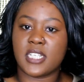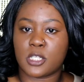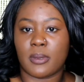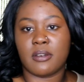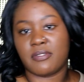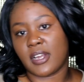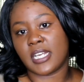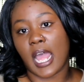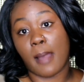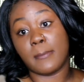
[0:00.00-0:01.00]
despite the fact
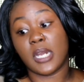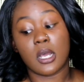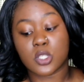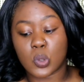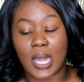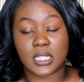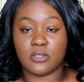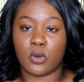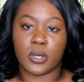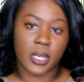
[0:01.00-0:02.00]
that I'm not so active on